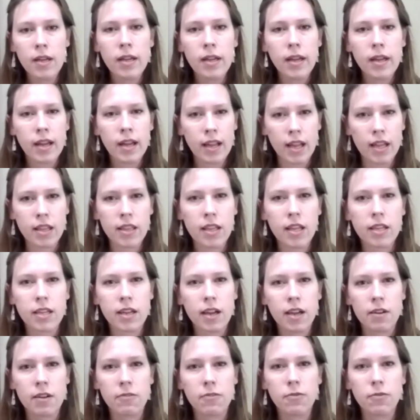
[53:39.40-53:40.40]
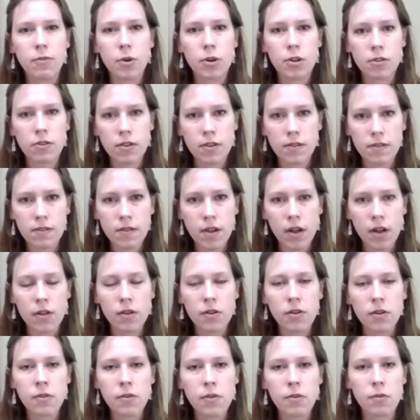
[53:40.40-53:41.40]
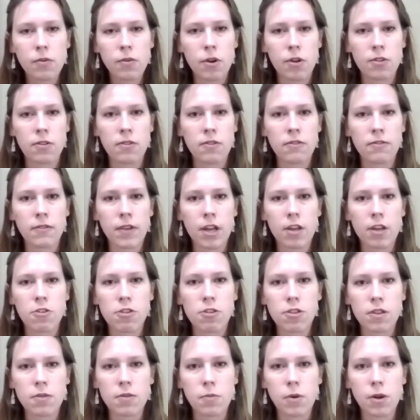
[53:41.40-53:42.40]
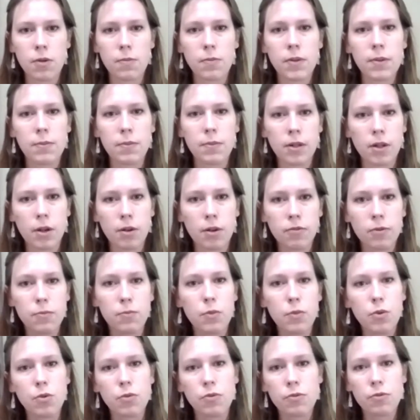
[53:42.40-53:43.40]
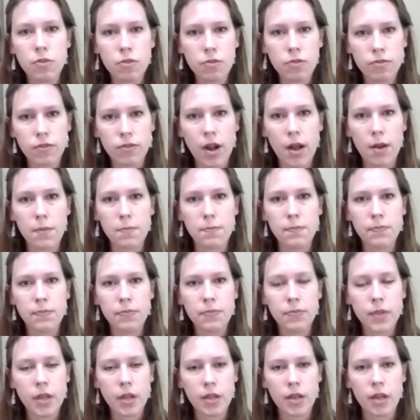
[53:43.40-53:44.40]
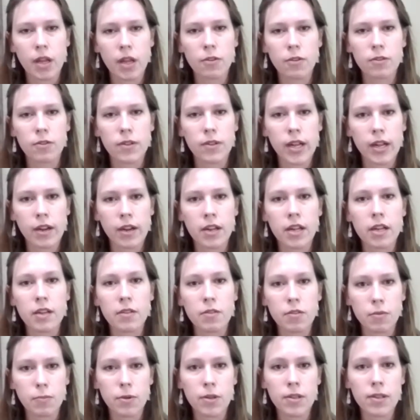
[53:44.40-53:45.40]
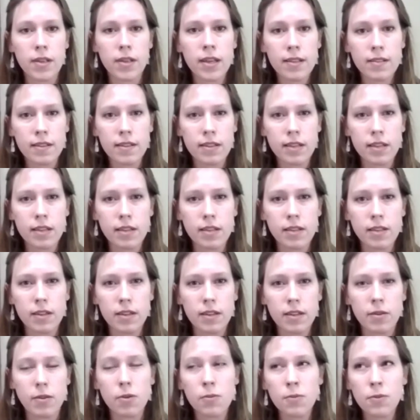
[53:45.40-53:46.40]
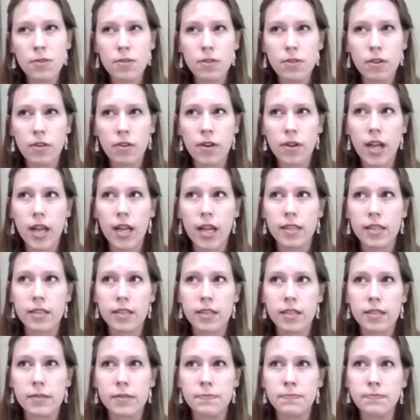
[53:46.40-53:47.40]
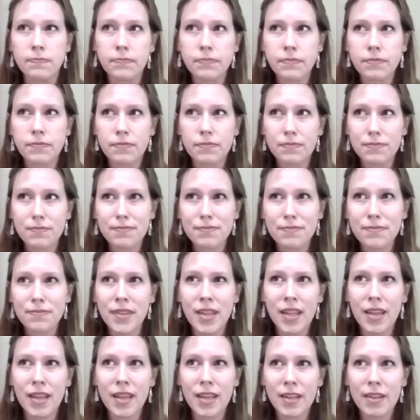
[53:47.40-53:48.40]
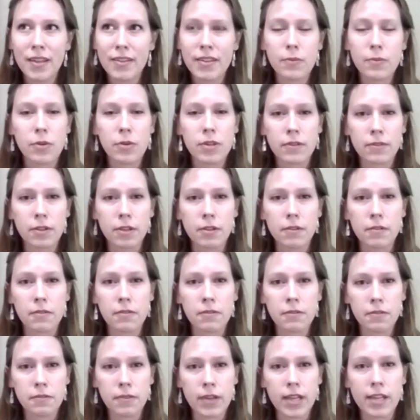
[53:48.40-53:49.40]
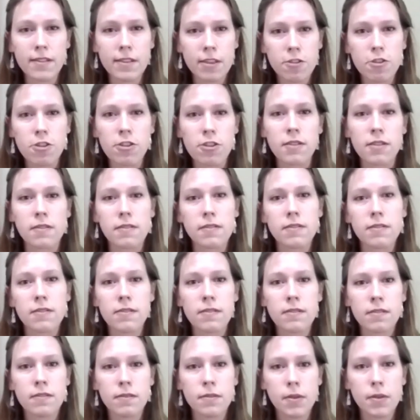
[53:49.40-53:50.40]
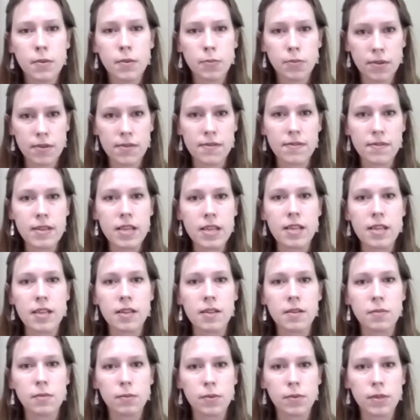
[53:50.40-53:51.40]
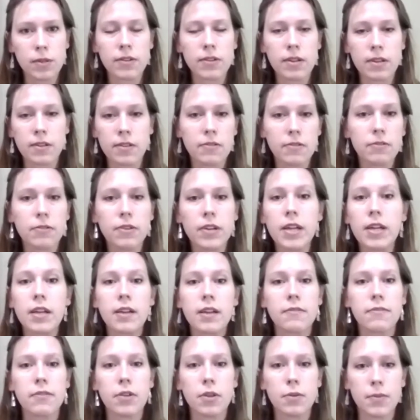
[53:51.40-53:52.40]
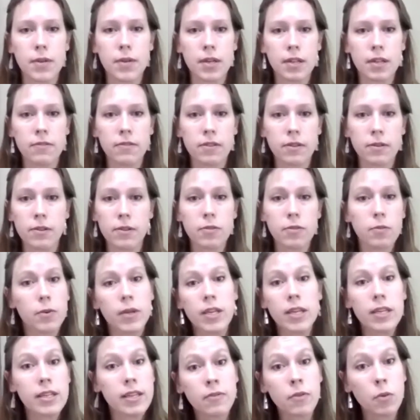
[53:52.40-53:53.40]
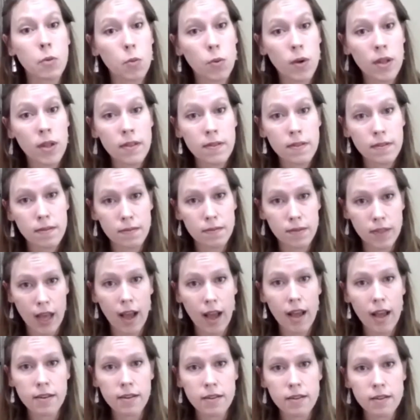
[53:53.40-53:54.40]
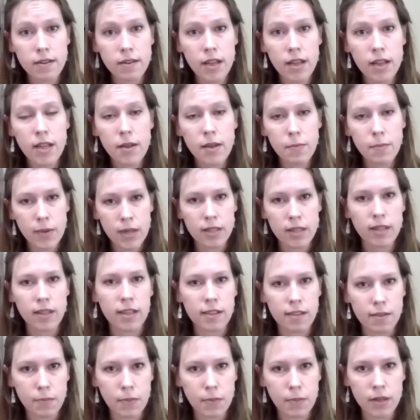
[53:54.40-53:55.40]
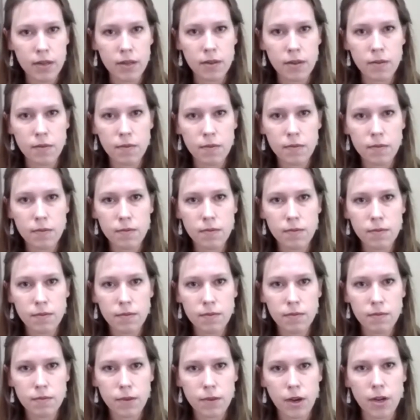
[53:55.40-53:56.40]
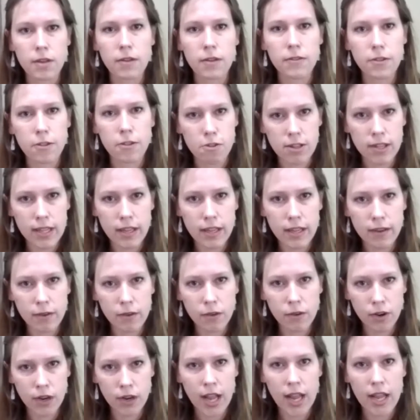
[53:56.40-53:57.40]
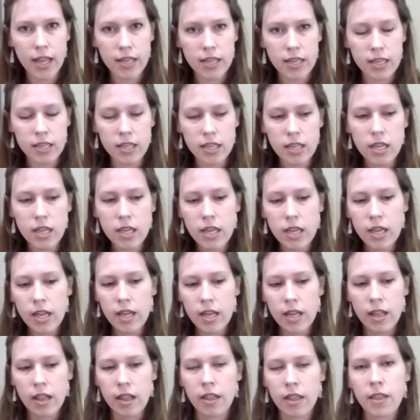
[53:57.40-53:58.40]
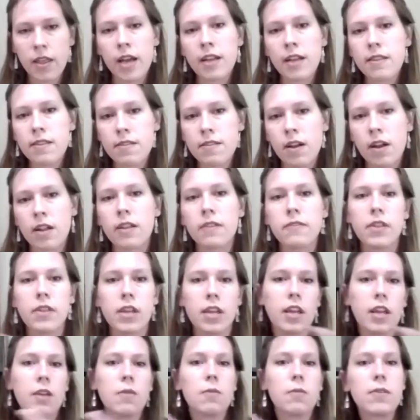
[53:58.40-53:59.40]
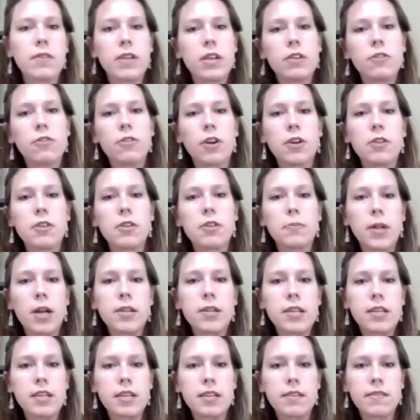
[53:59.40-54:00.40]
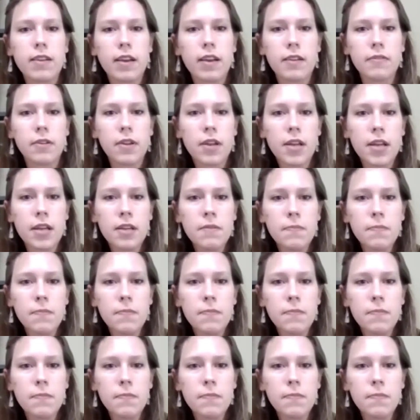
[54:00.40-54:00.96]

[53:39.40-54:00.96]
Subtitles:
Again, that kind of fortress style conservation where people are removed from a natural area to protect it and almost to create somewhat of a fictitious, pristine wilderness free of human influence, when it never was that, but that's been artificially created. That style of thinking was then transplanted into Africa.